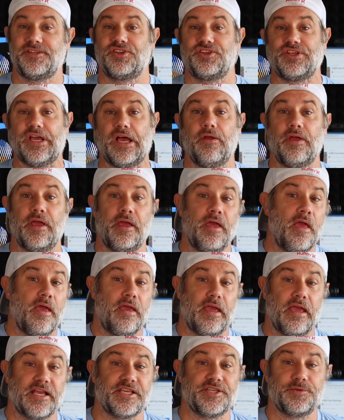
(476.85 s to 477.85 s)
sell it,
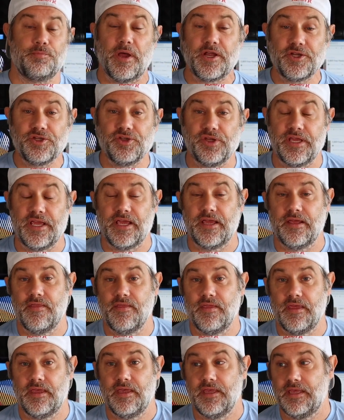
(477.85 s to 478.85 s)
especially in
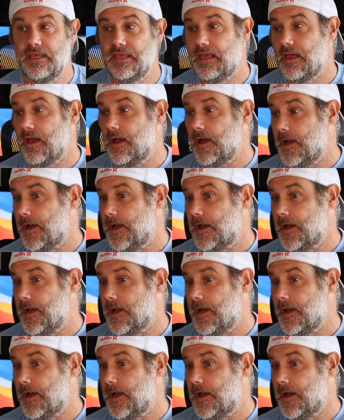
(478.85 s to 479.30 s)
the